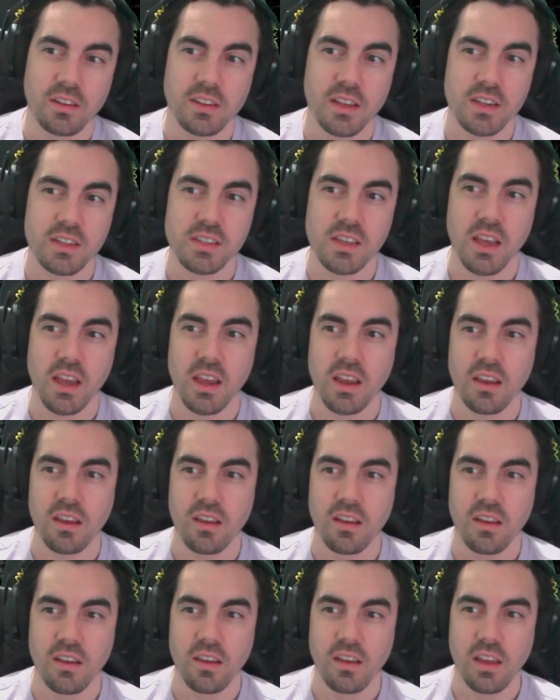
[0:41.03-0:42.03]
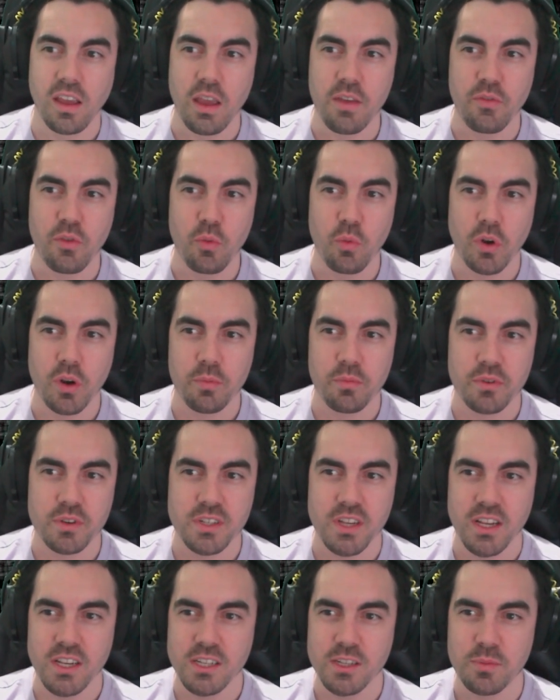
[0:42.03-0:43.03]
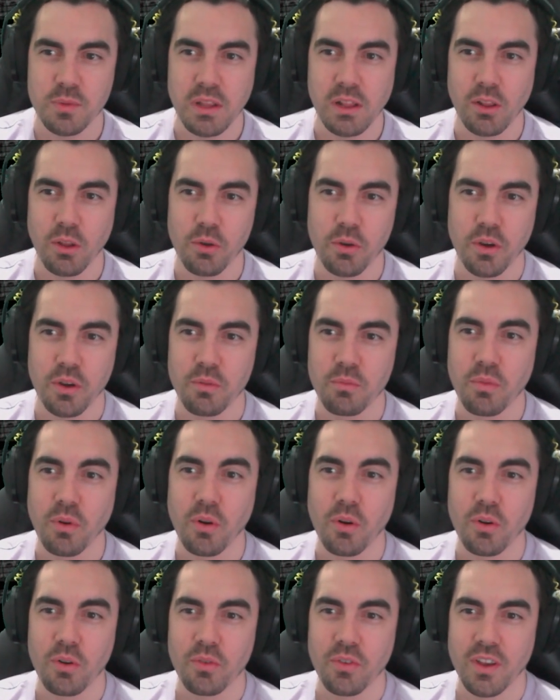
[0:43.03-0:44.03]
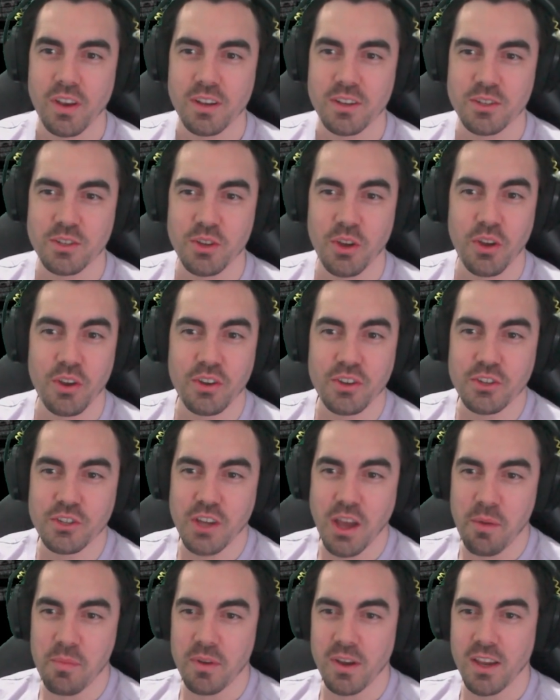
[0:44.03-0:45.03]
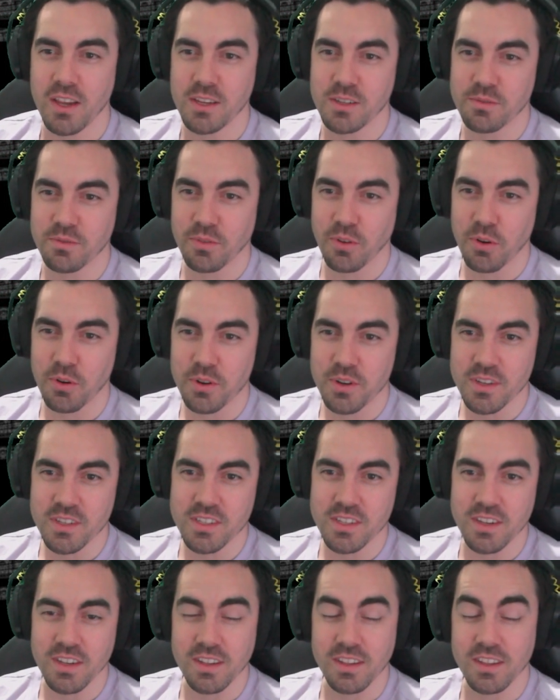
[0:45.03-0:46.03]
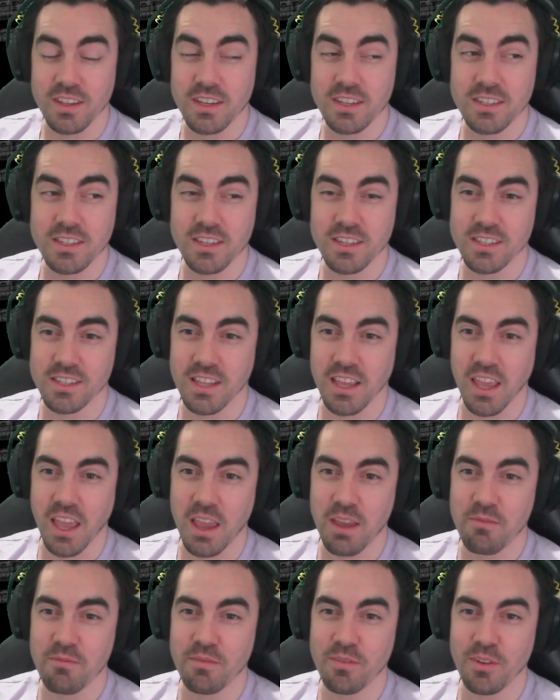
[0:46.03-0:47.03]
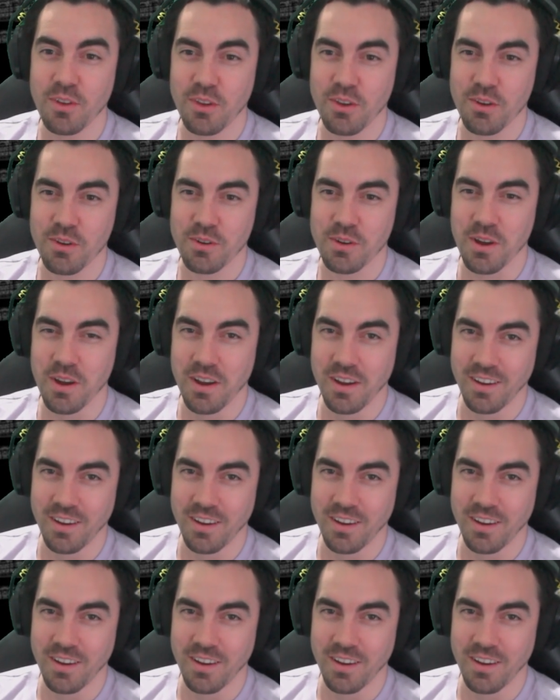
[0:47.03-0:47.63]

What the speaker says: They say, if you want to pretend to be Logan Paul in a certain Japanese forest, this is the game for you.